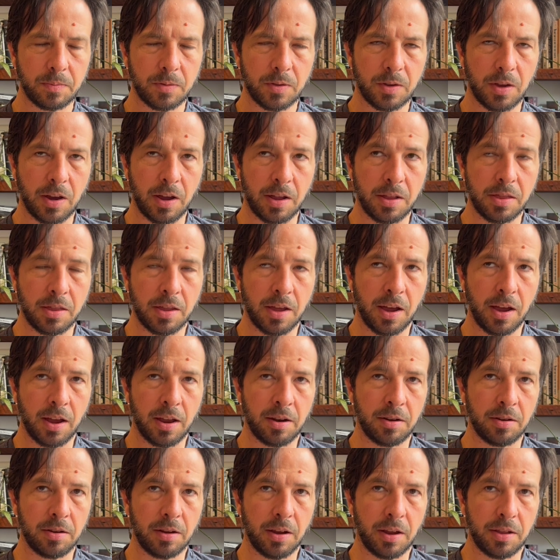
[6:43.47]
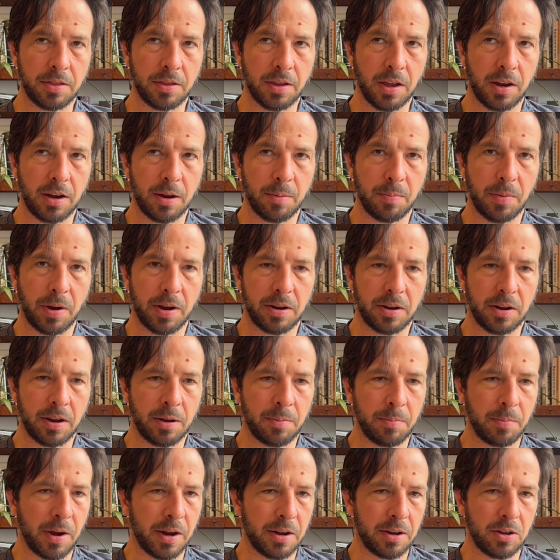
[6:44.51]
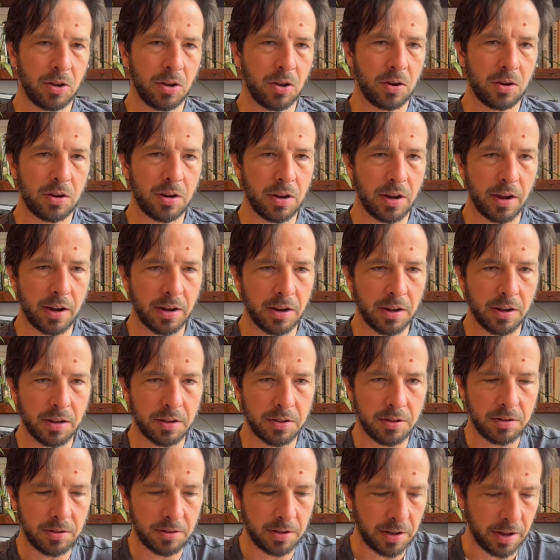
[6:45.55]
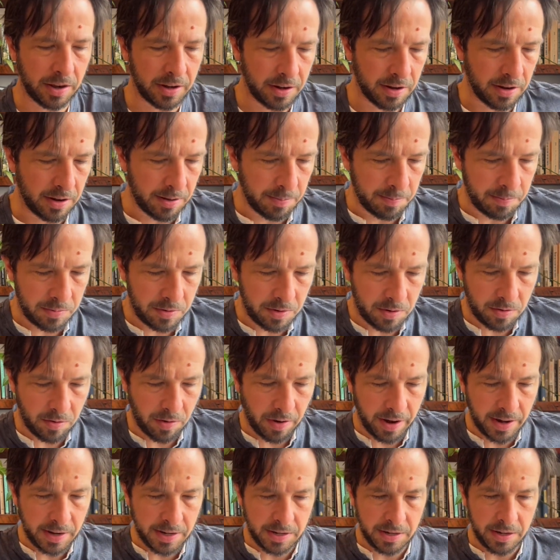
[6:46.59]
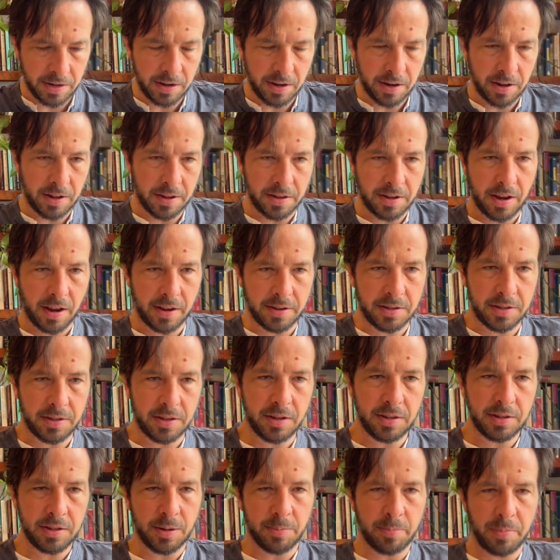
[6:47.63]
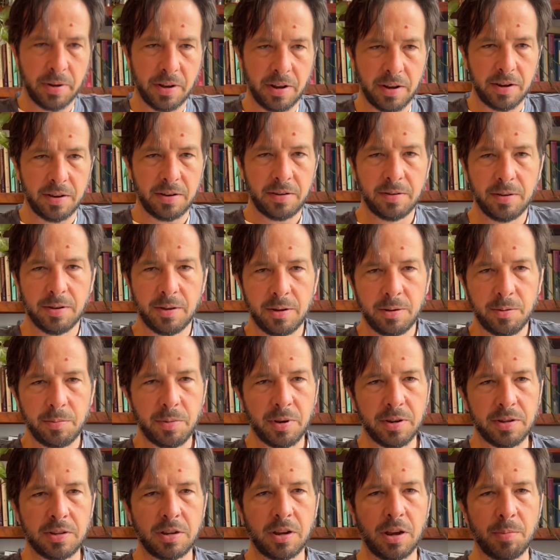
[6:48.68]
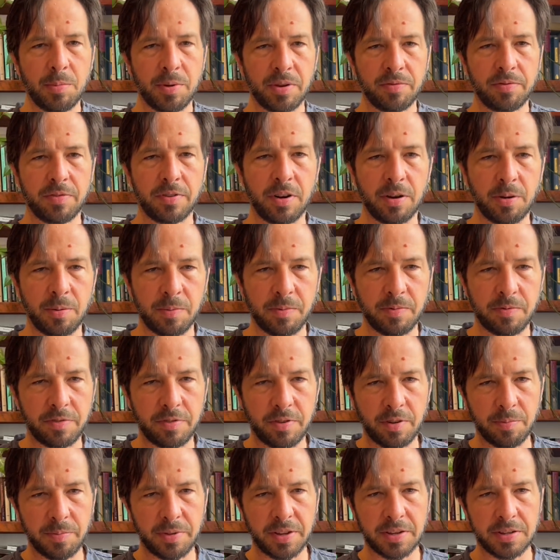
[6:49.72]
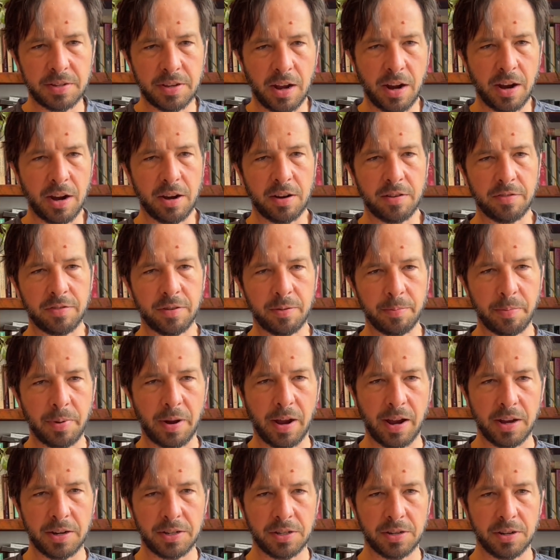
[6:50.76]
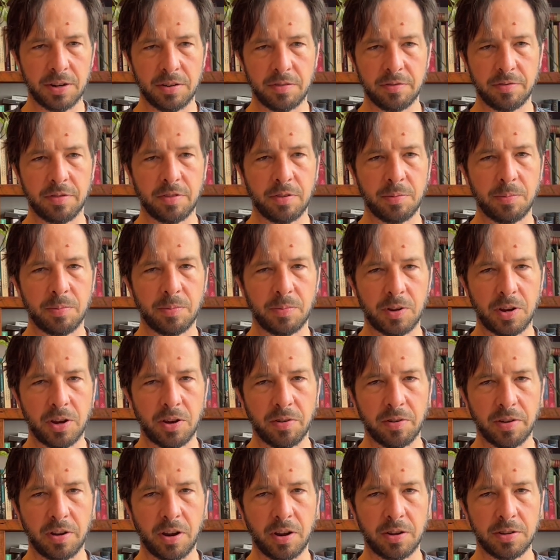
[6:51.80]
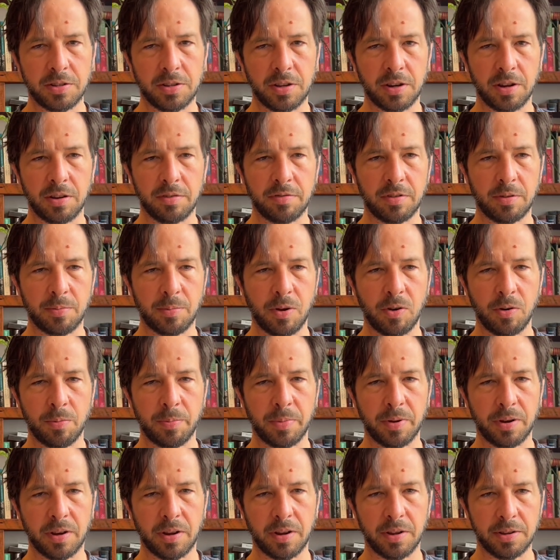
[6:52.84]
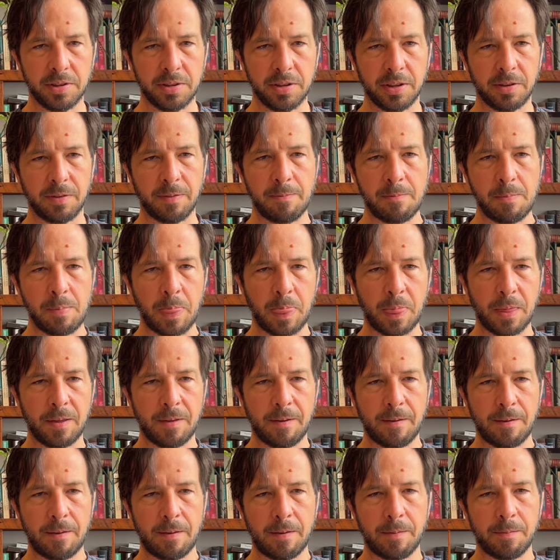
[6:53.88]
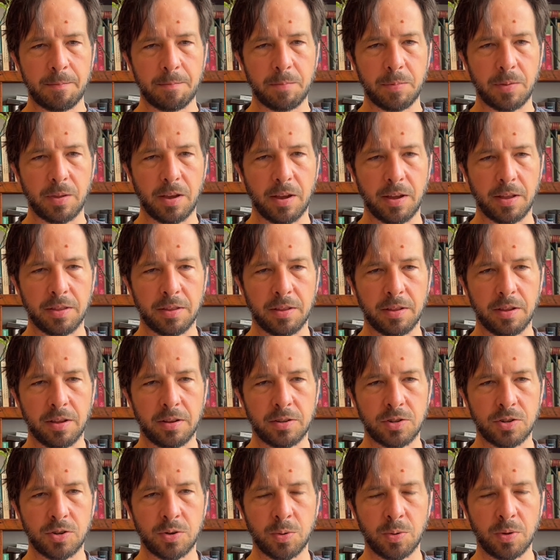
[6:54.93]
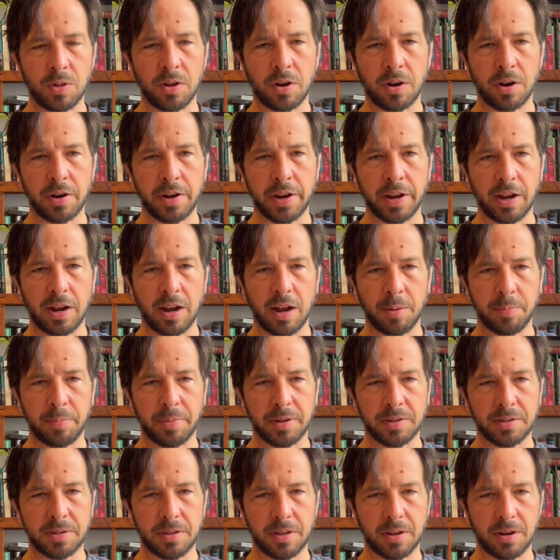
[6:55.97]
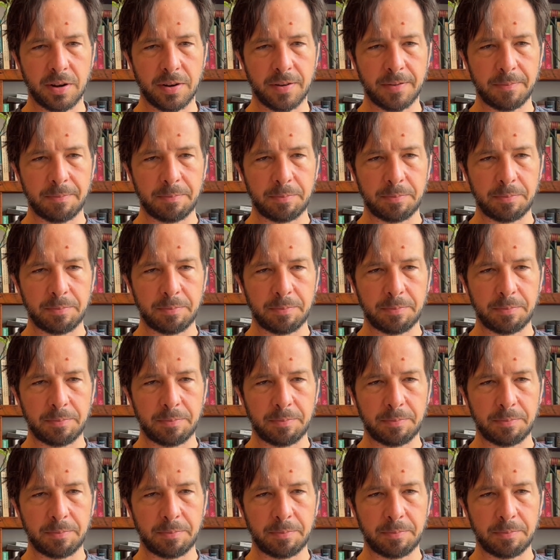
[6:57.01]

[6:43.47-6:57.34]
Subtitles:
and then it might look like a crazy intense discipline, but it's coming from desire, from passion, from curiosity, from openness, and a true learning happens there.